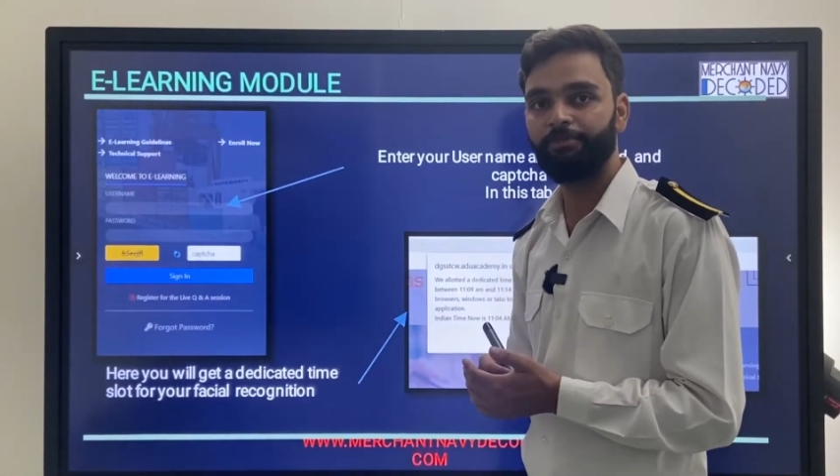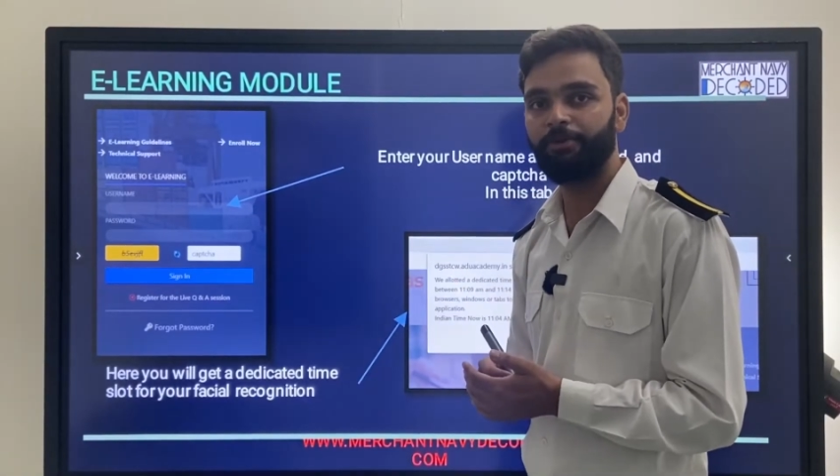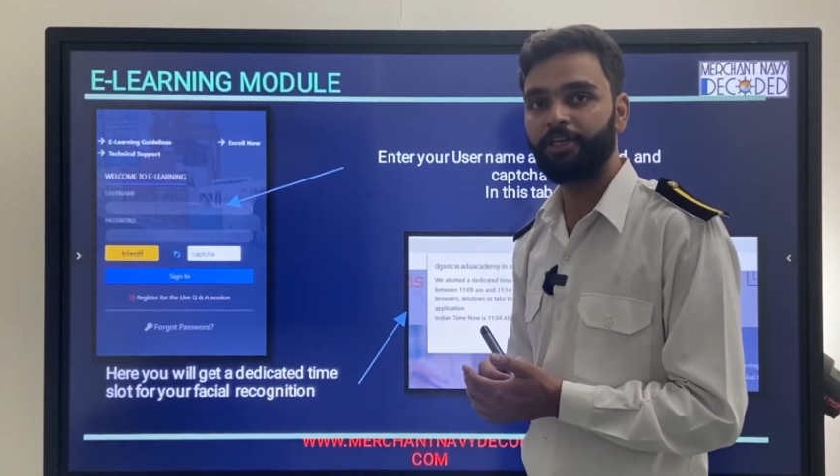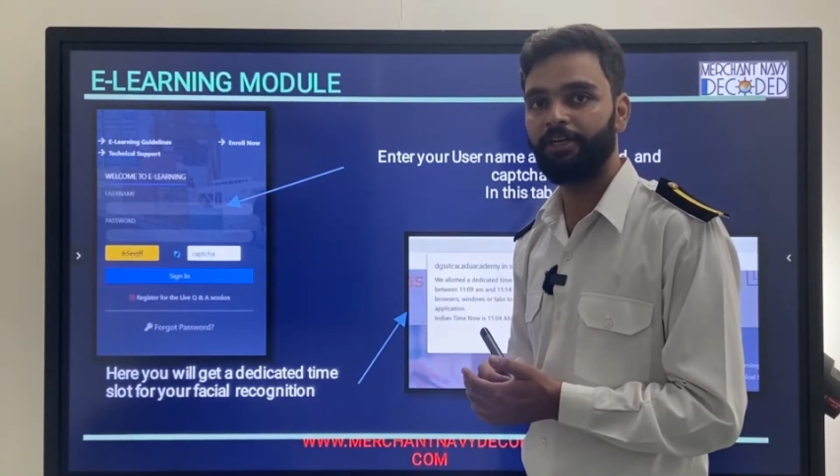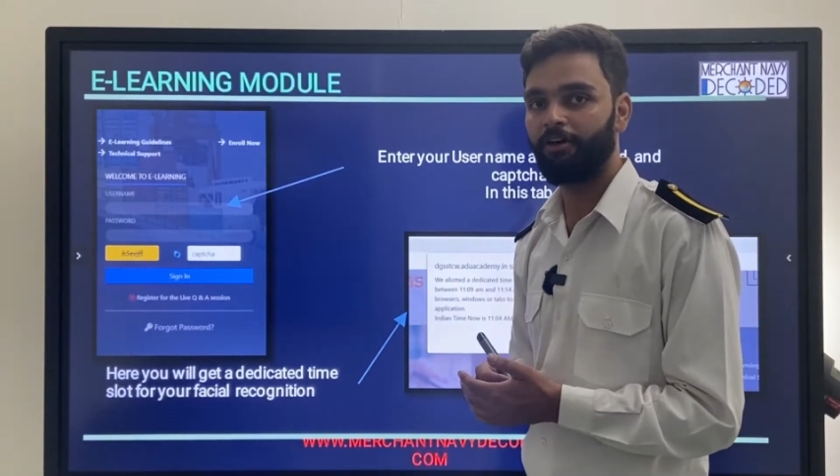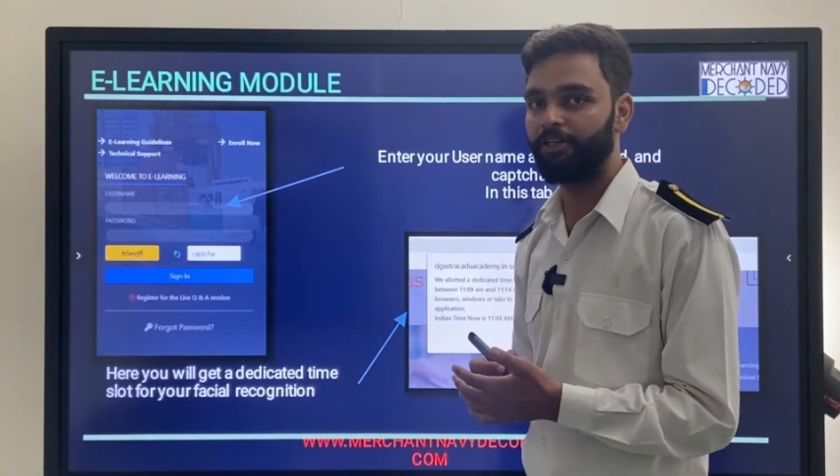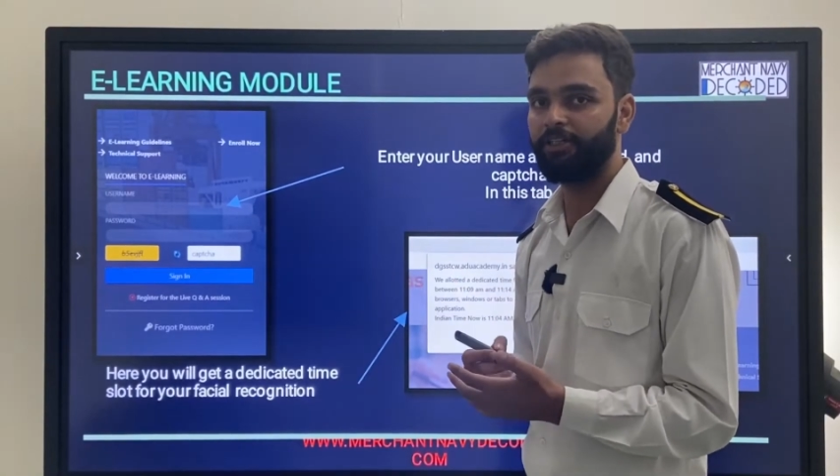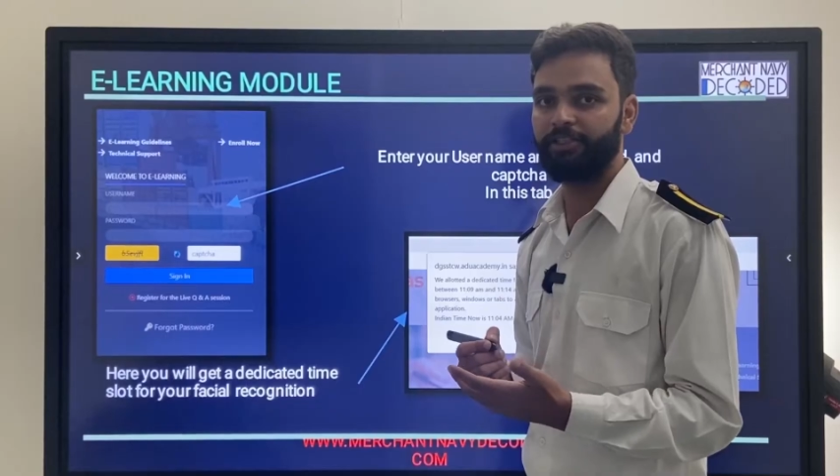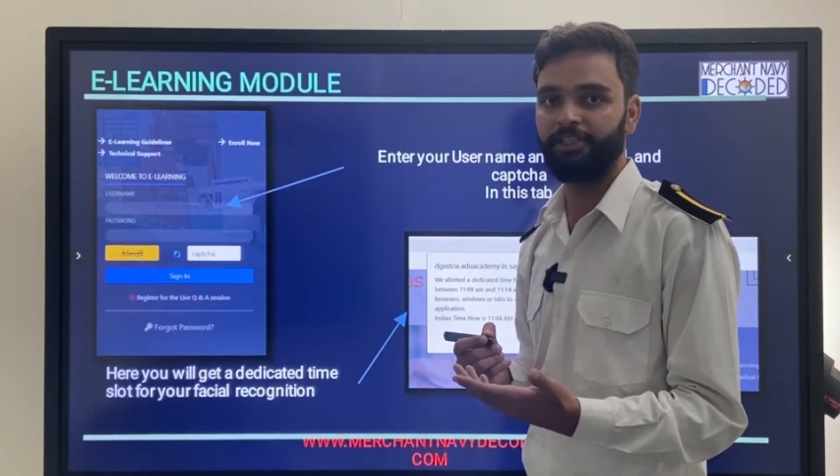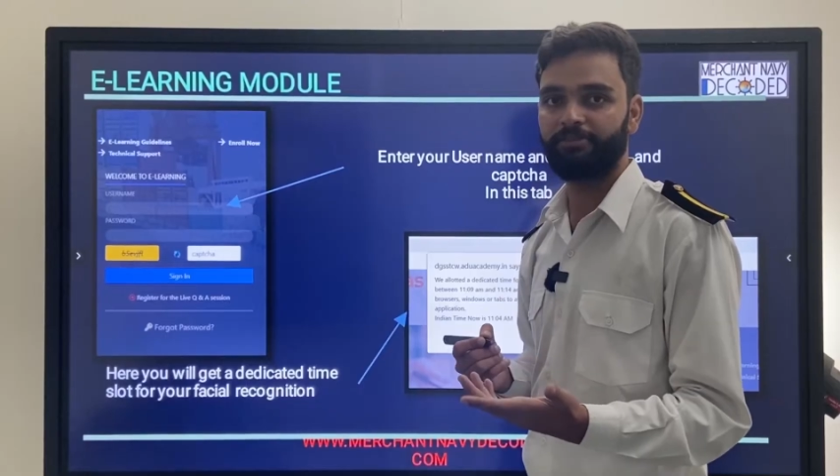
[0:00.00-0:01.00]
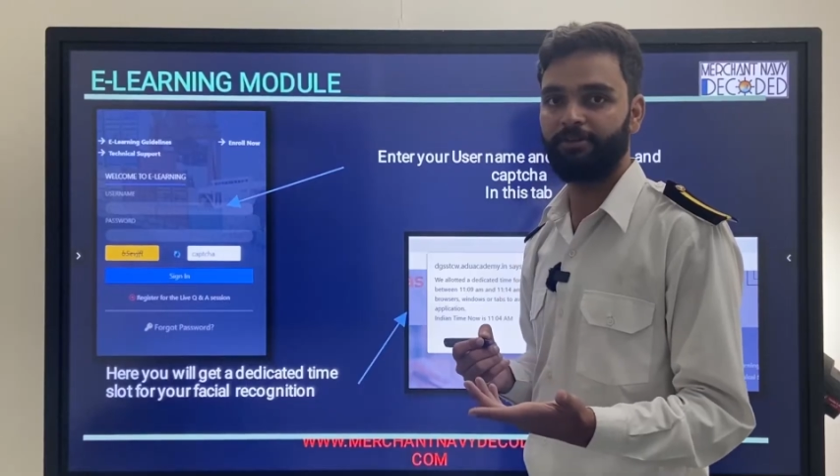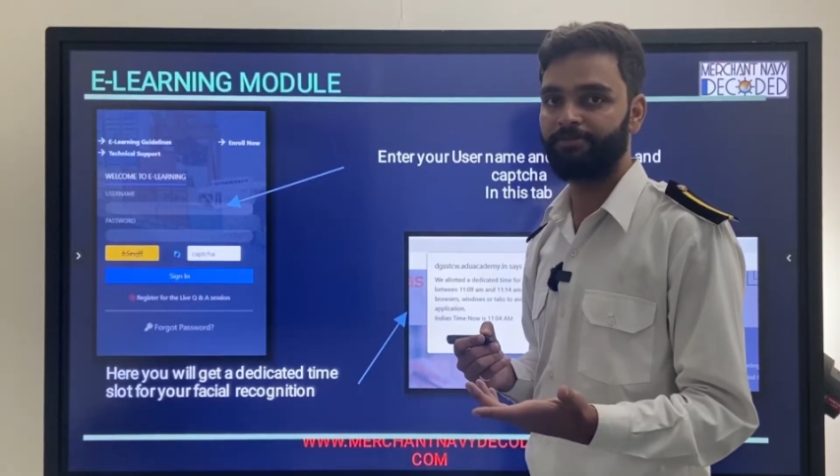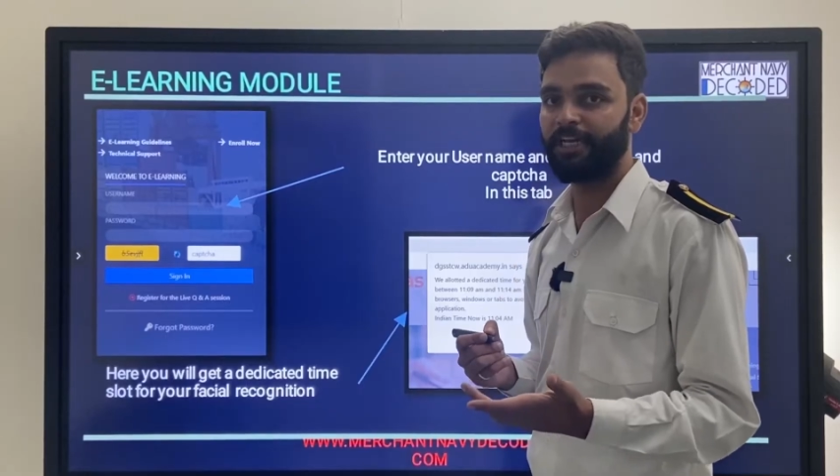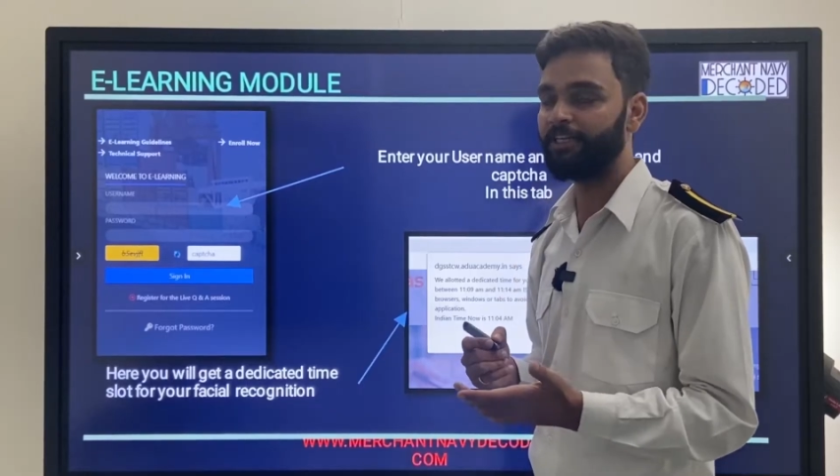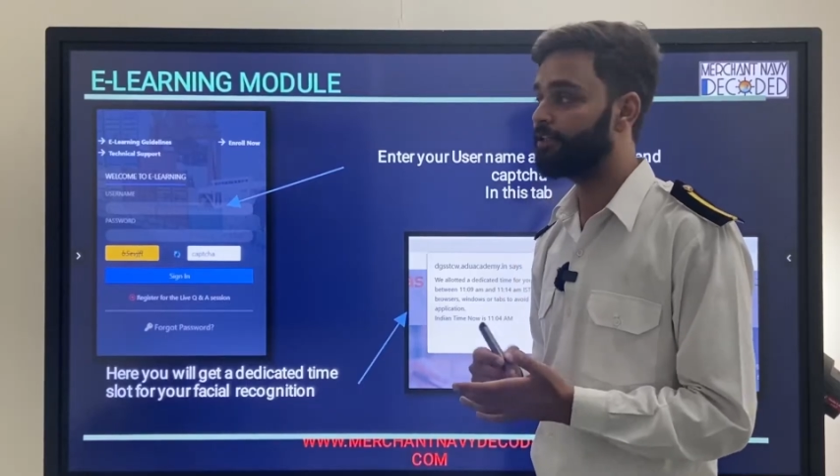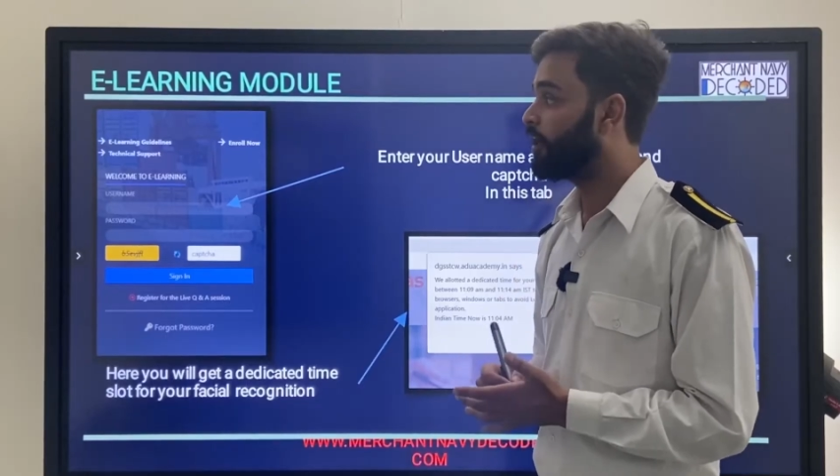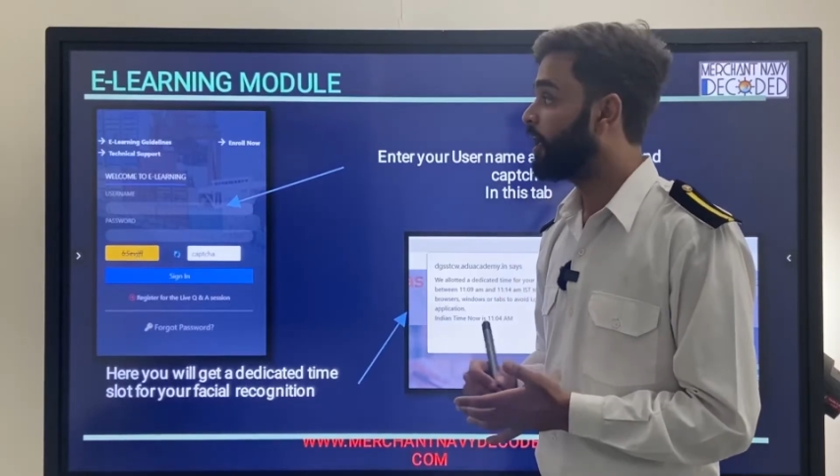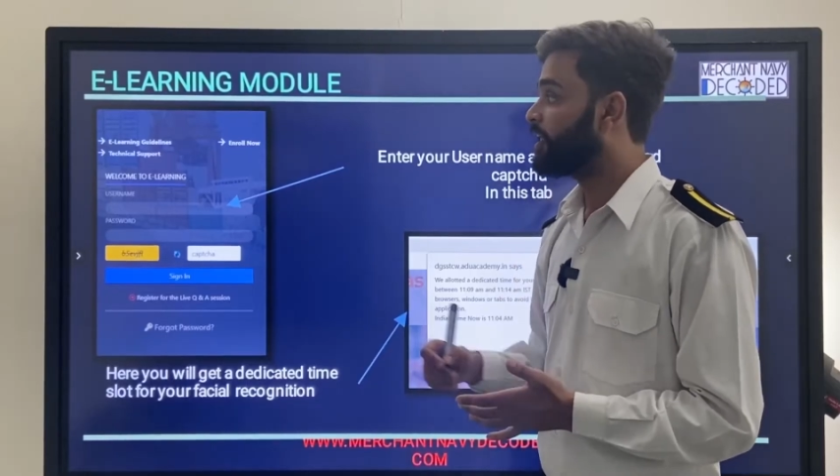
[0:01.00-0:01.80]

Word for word: portal on DGS website.